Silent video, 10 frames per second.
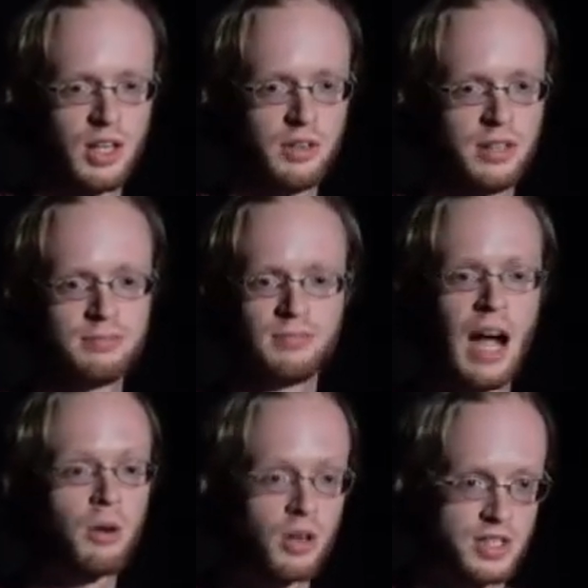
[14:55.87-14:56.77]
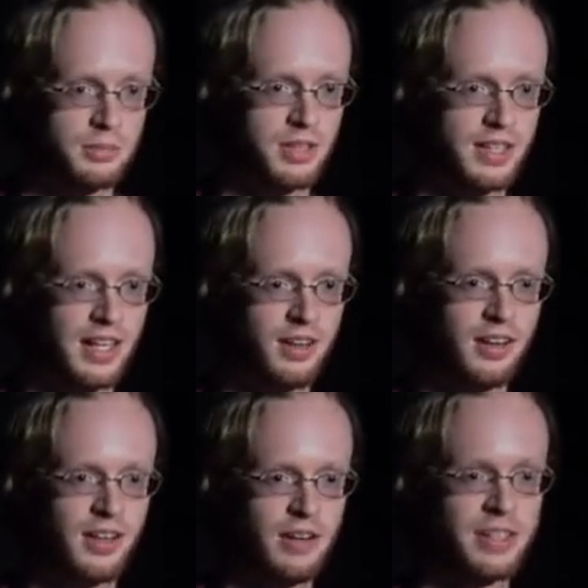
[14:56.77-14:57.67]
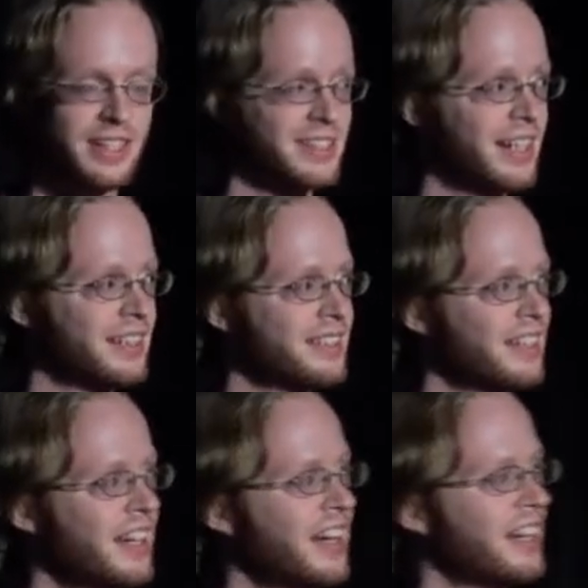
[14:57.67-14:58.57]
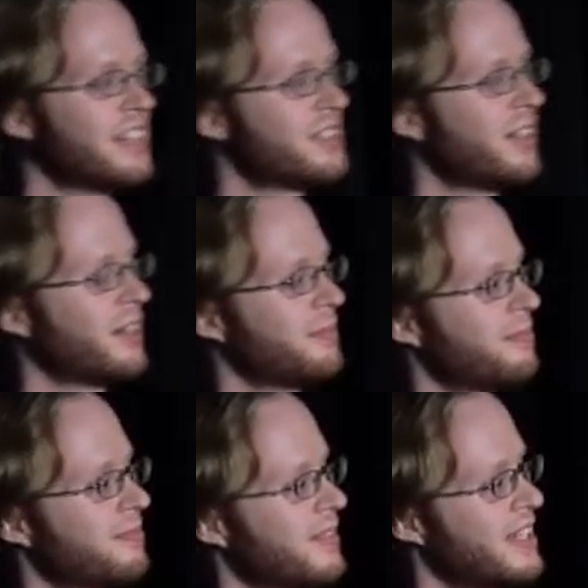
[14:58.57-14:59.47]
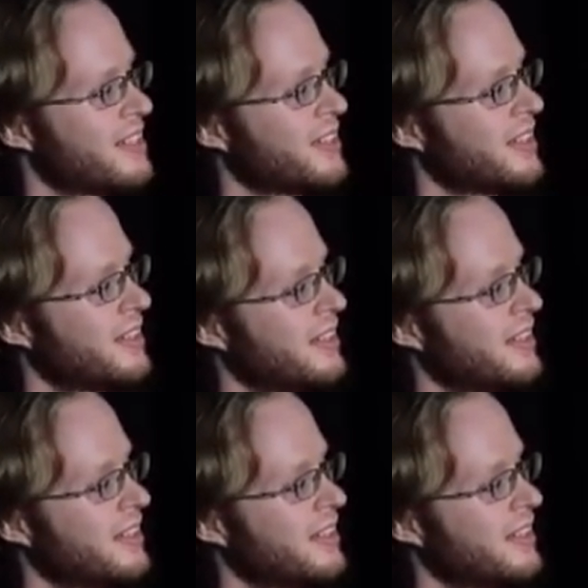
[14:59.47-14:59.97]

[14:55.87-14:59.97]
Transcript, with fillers: every hour or something like that, not every 10 seconds. So that's no good.